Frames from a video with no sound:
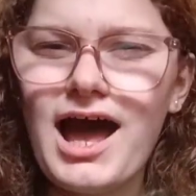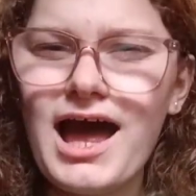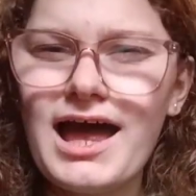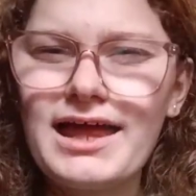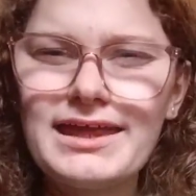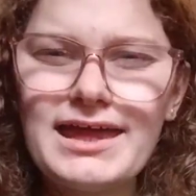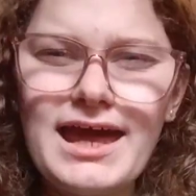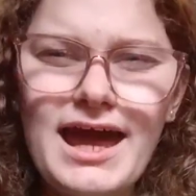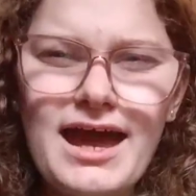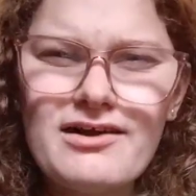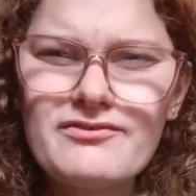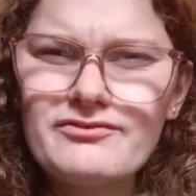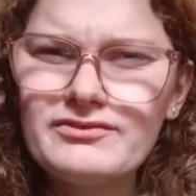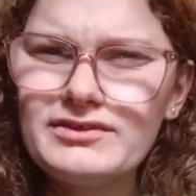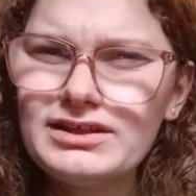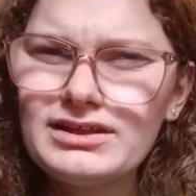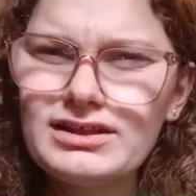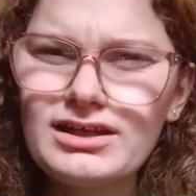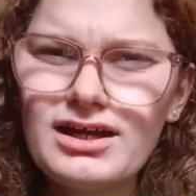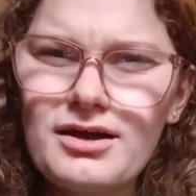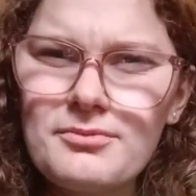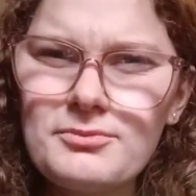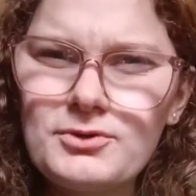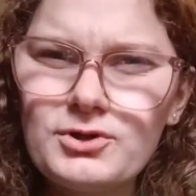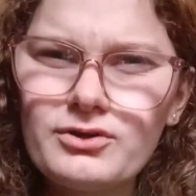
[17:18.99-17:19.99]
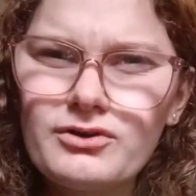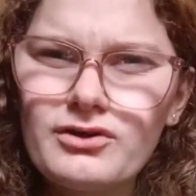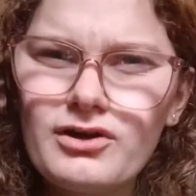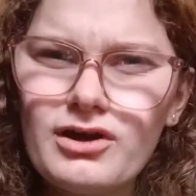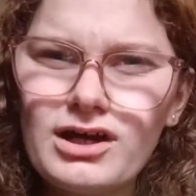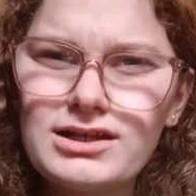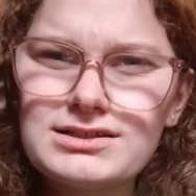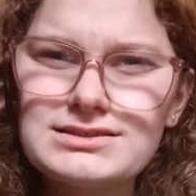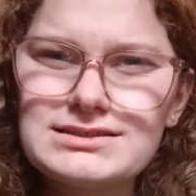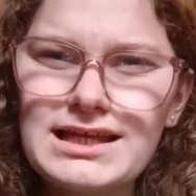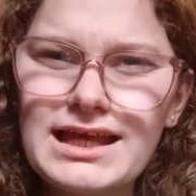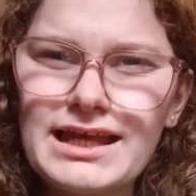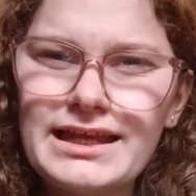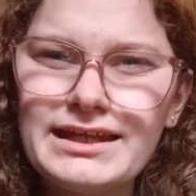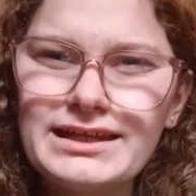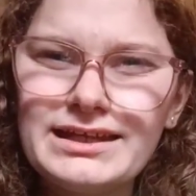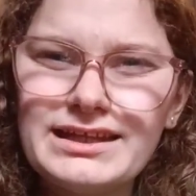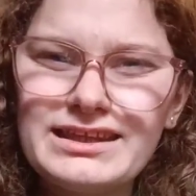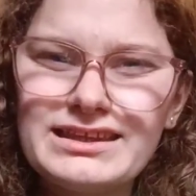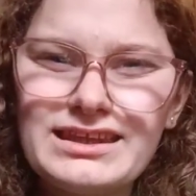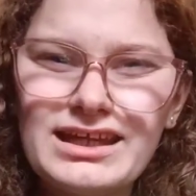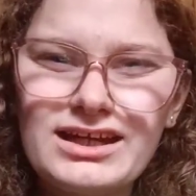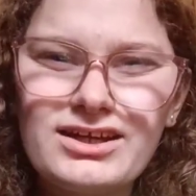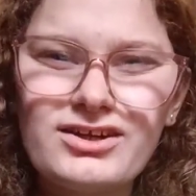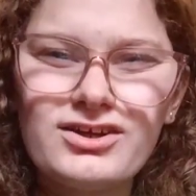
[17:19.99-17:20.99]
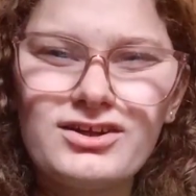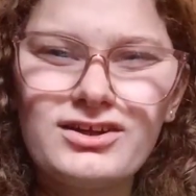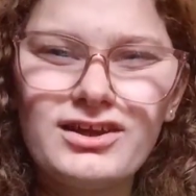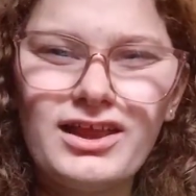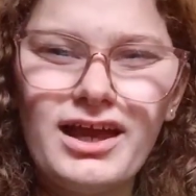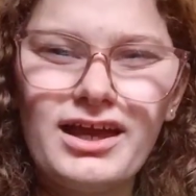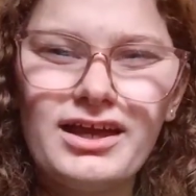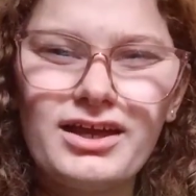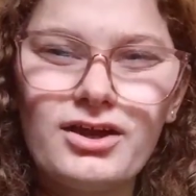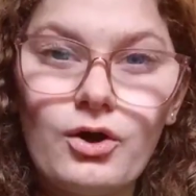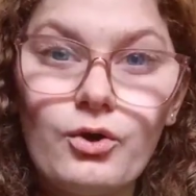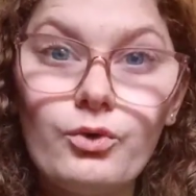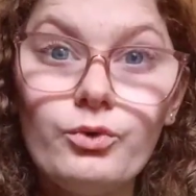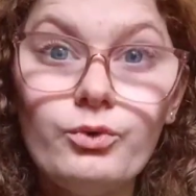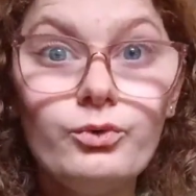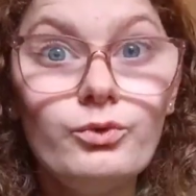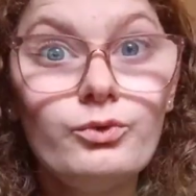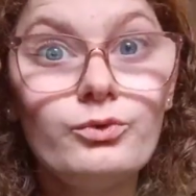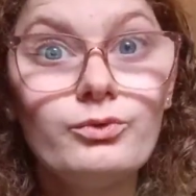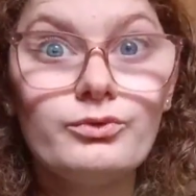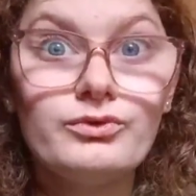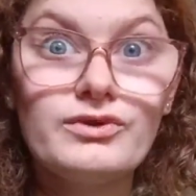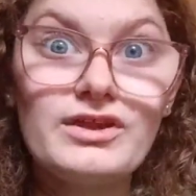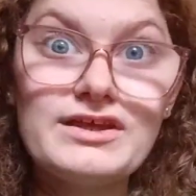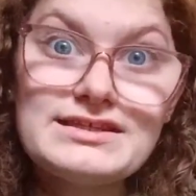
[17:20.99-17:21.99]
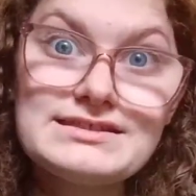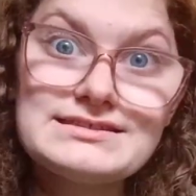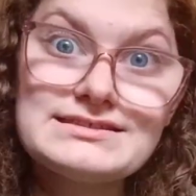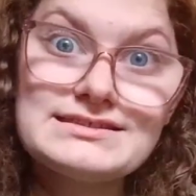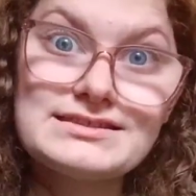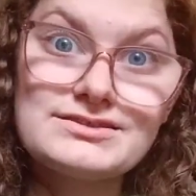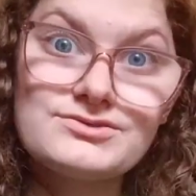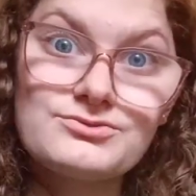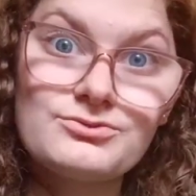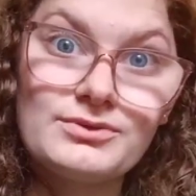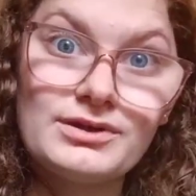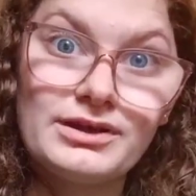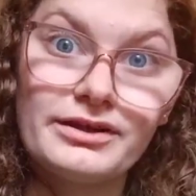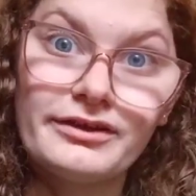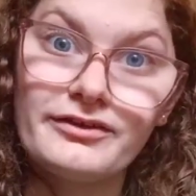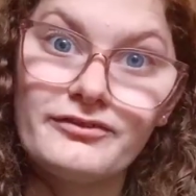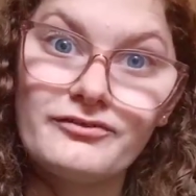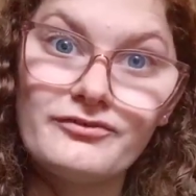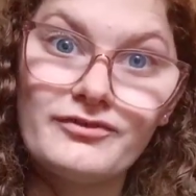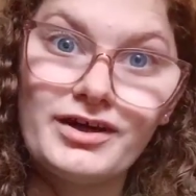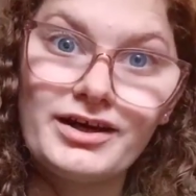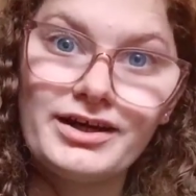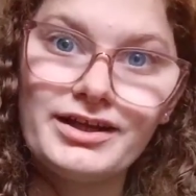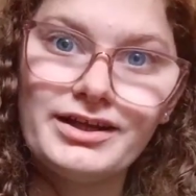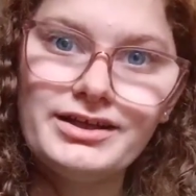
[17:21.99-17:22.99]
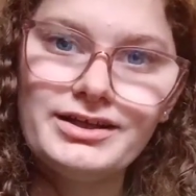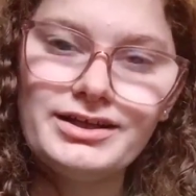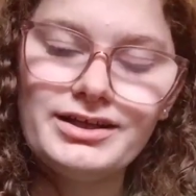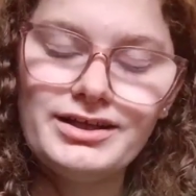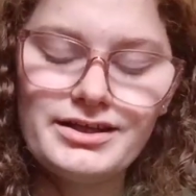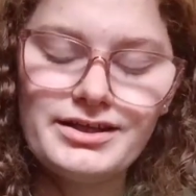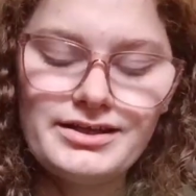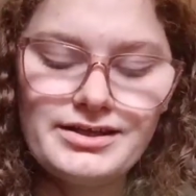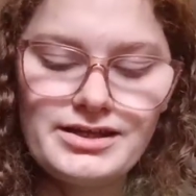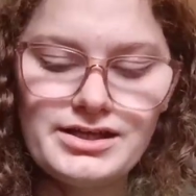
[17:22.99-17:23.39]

I haven't come across any that are like, ooh, this is really fun.